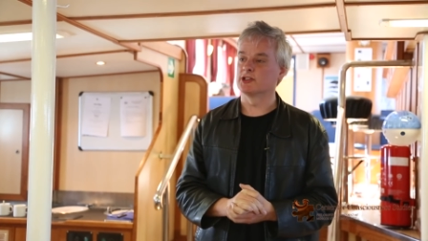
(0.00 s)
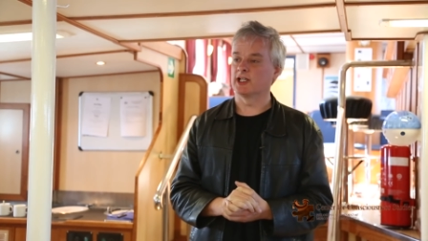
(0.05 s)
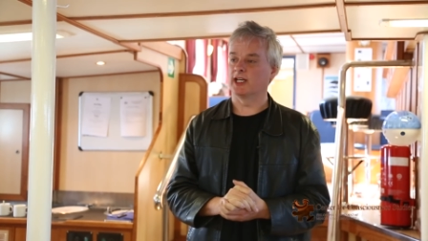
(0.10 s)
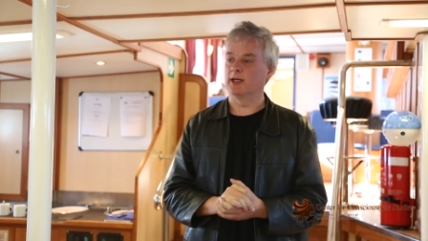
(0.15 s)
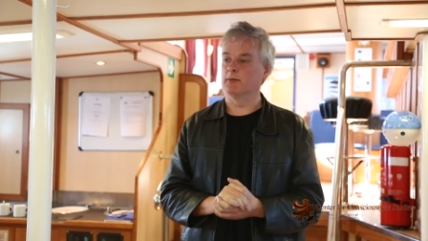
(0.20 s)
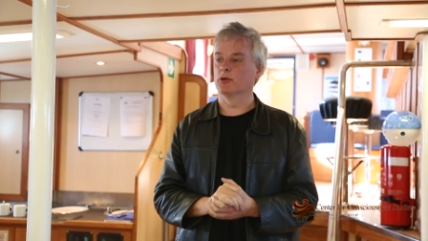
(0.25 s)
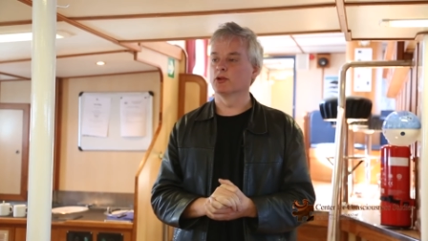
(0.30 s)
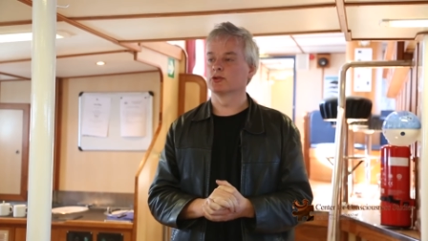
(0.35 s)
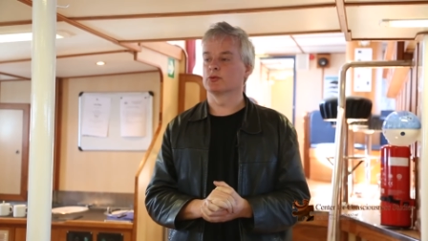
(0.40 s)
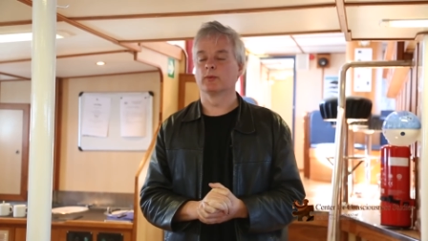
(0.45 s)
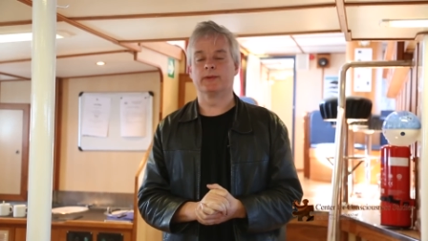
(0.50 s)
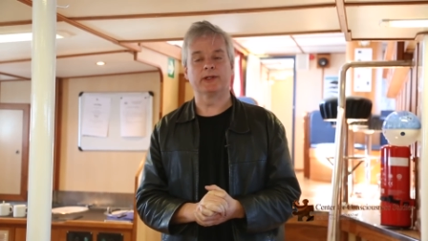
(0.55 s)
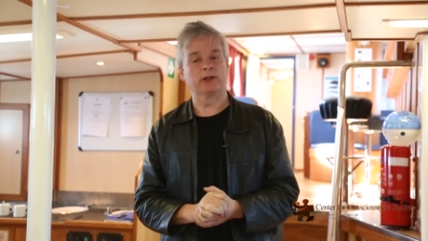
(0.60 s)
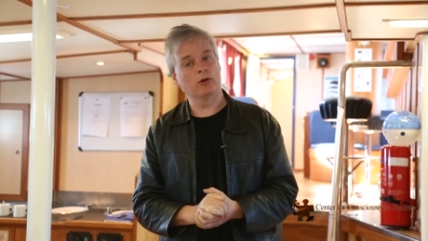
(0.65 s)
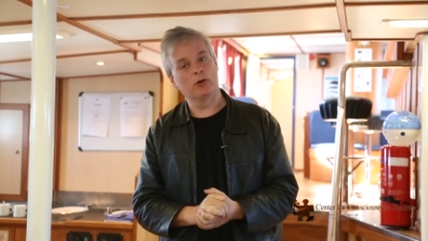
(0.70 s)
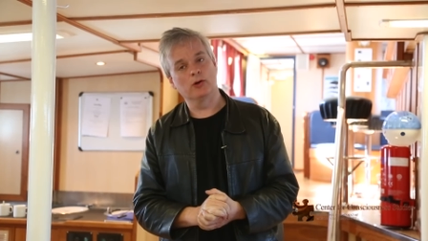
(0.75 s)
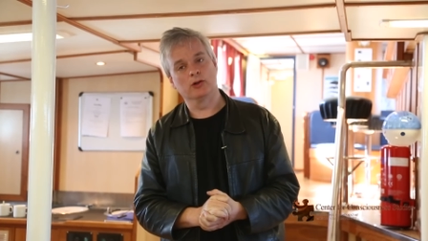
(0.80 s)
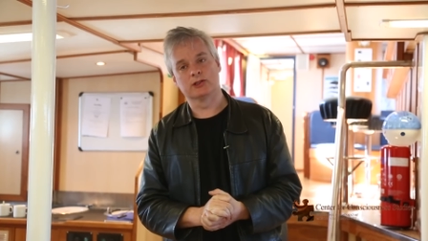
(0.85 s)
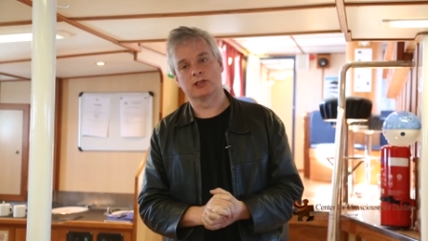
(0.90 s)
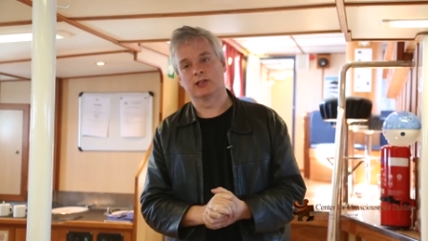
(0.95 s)
tables will be
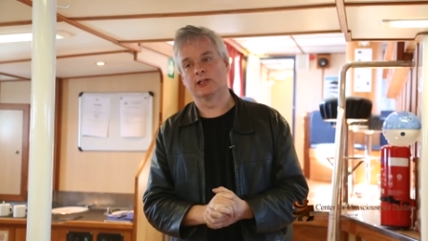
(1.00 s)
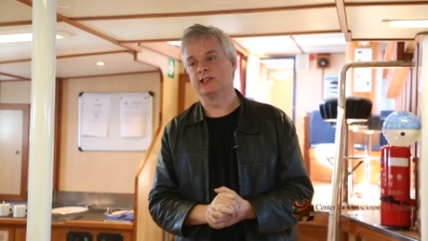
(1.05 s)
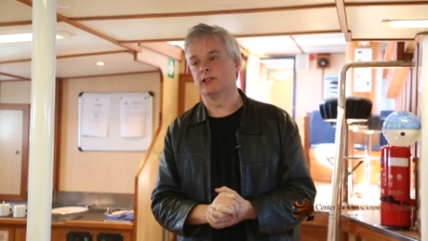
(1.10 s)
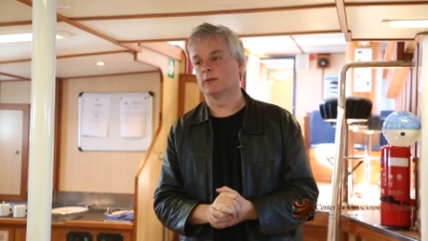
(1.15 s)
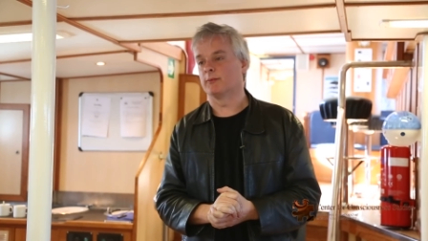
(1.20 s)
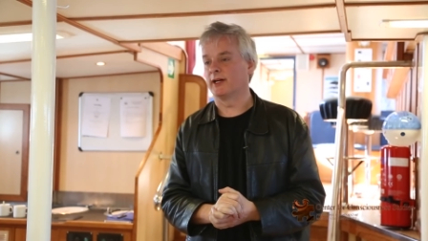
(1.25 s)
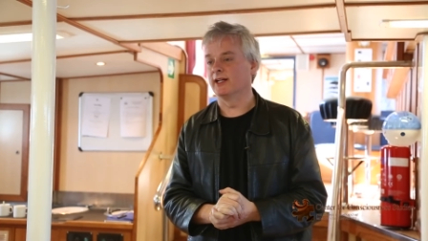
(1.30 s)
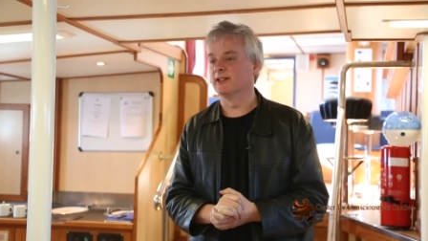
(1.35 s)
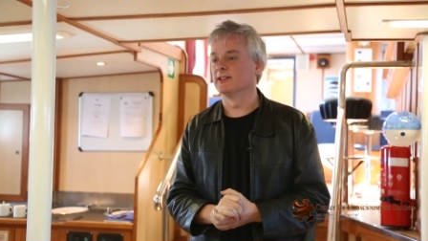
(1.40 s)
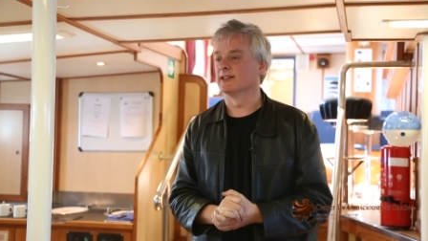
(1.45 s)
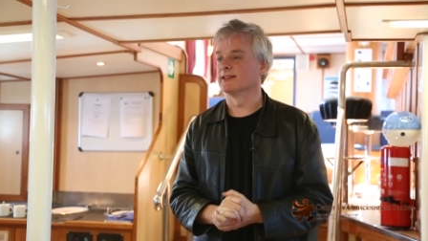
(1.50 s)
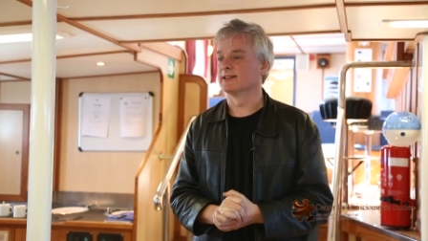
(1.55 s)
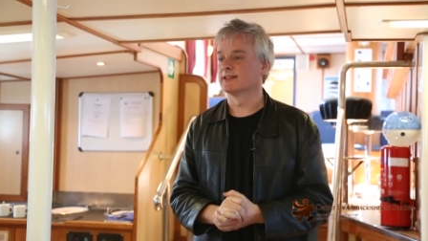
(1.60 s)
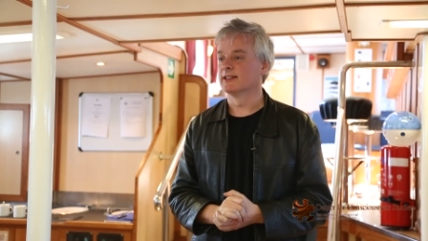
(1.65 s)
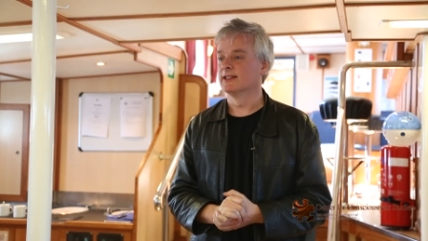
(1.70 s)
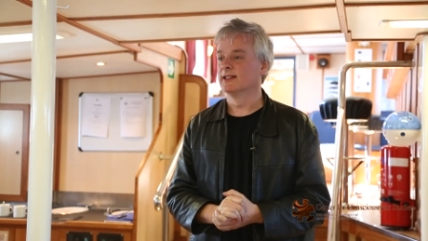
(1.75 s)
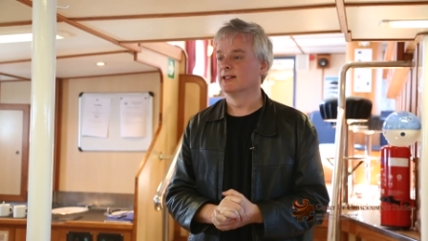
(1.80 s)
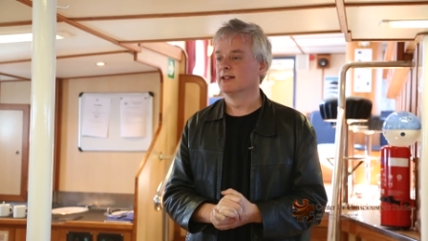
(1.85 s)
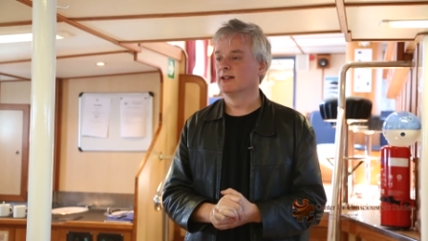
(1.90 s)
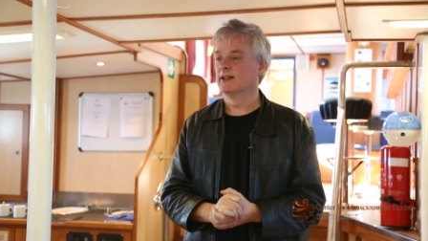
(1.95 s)
causally dependent
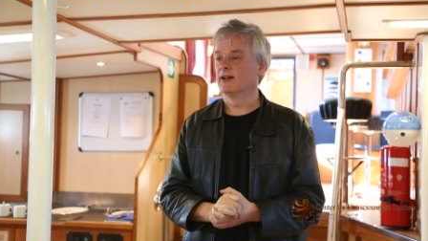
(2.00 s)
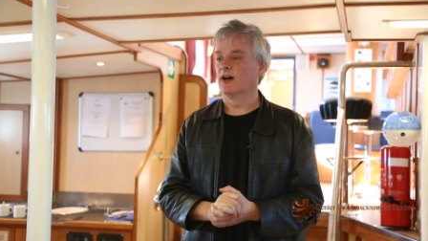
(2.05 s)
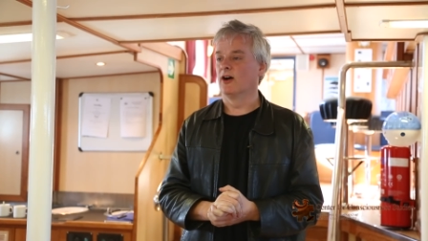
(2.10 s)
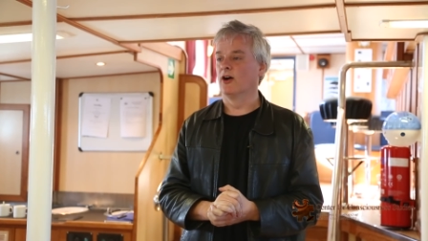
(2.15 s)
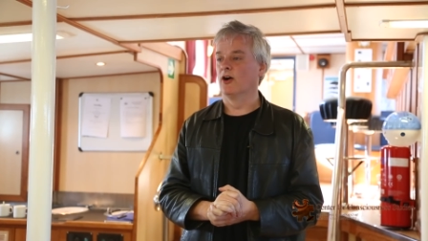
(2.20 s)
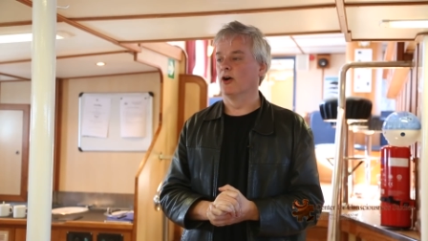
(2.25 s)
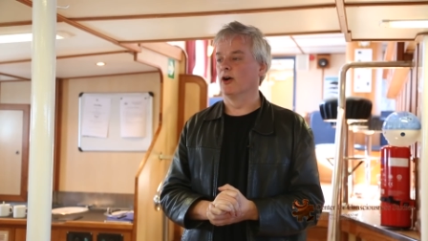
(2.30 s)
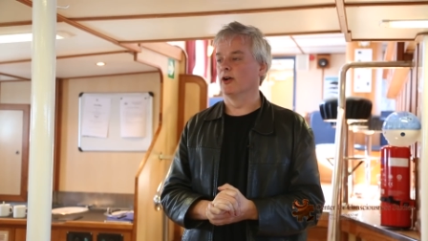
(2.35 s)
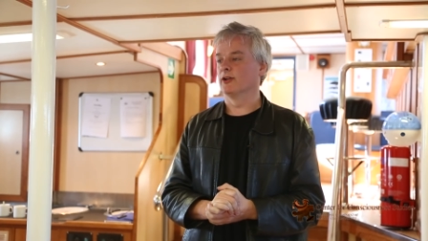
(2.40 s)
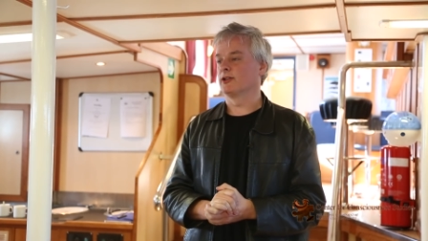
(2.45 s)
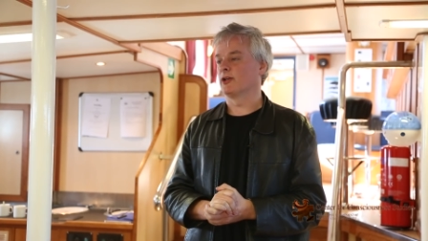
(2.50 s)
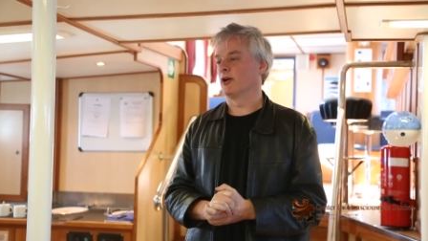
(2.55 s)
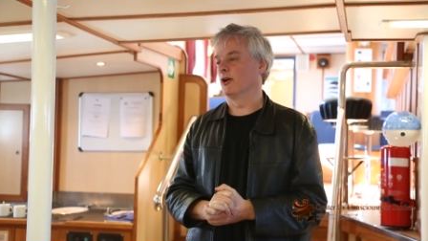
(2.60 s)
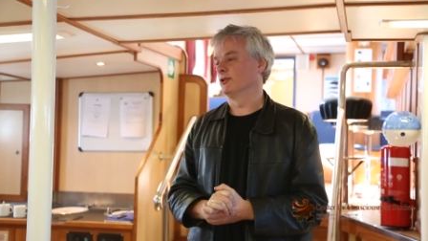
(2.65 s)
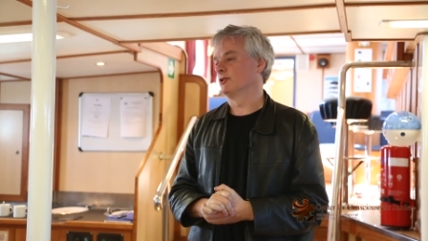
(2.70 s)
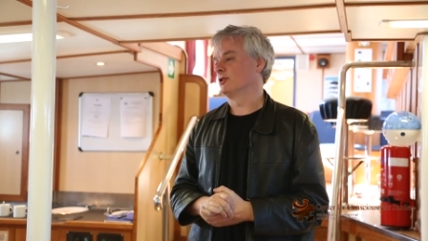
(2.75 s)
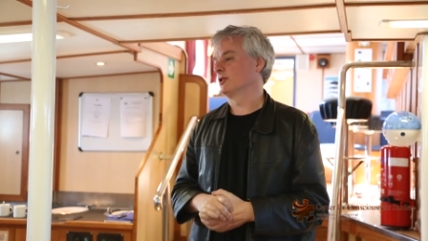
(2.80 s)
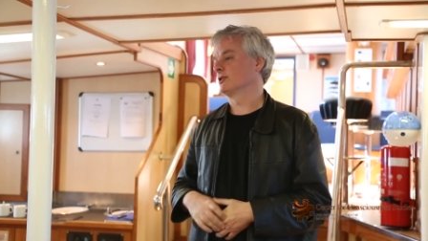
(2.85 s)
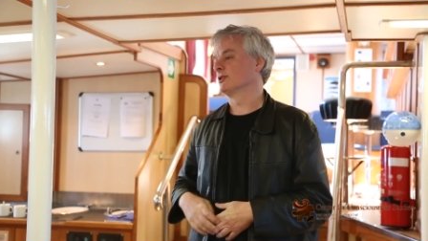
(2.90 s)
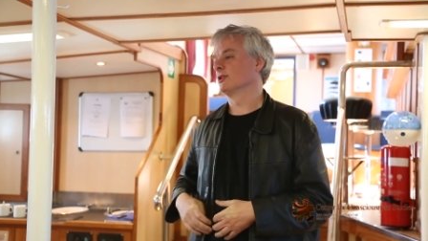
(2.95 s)
on
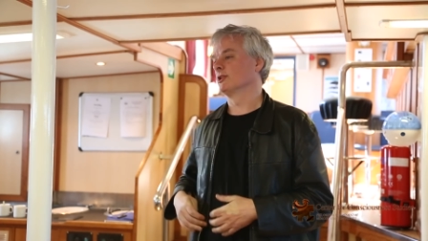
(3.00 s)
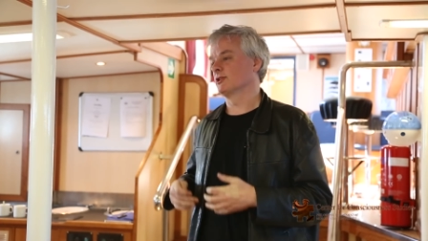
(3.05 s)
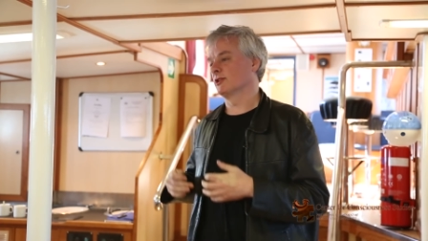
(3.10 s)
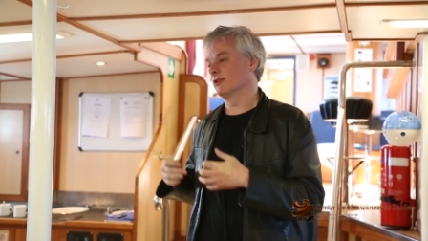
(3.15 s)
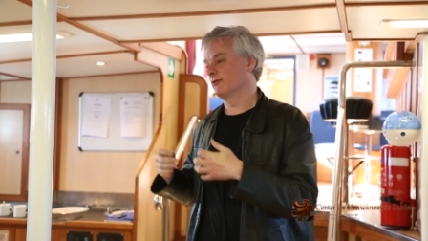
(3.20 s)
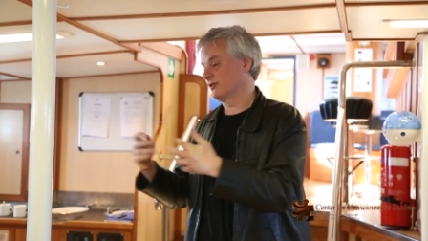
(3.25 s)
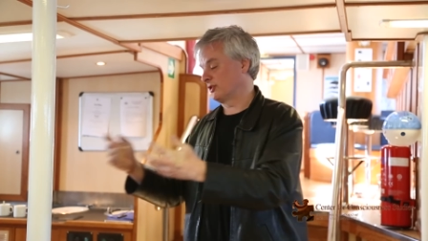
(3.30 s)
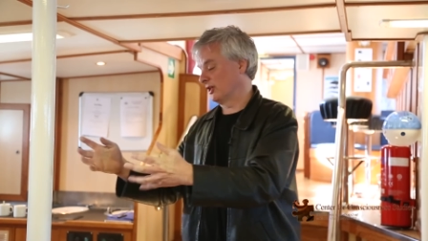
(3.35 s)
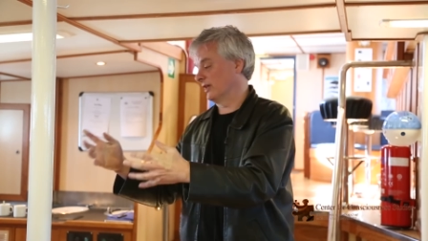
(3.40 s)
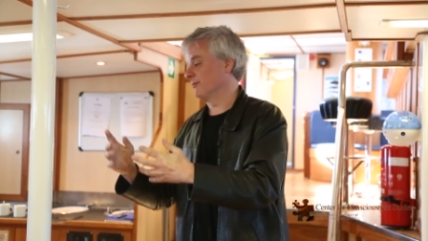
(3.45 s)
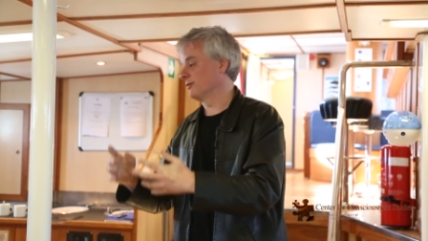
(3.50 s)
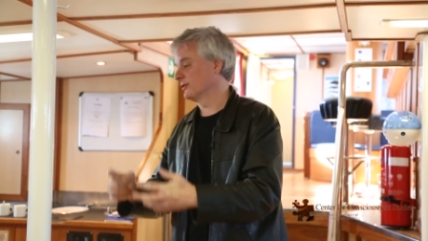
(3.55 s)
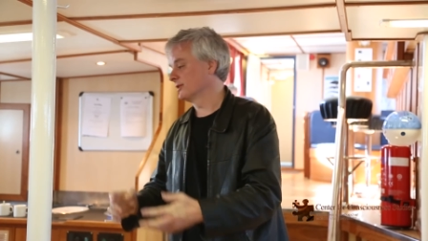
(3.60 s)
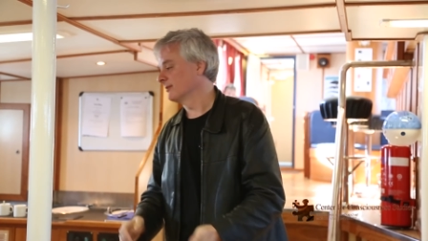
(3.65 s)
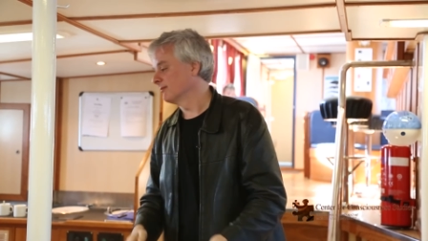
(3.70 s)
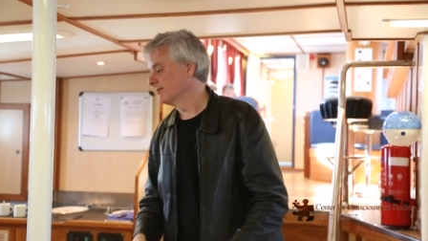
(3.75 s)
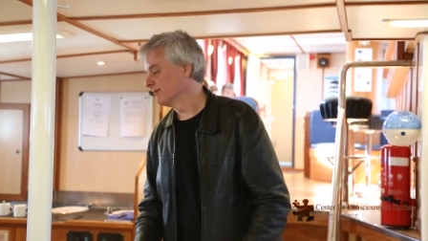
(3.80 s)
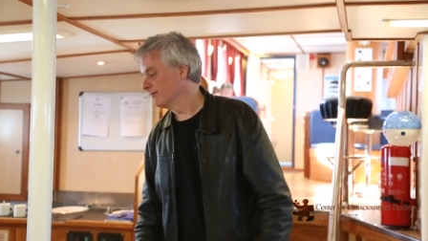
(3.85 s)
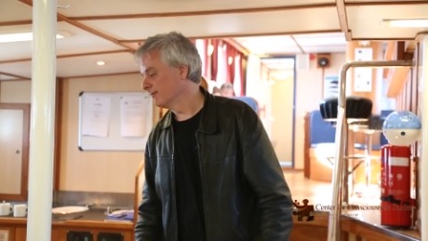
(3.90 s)
consciousness of shapes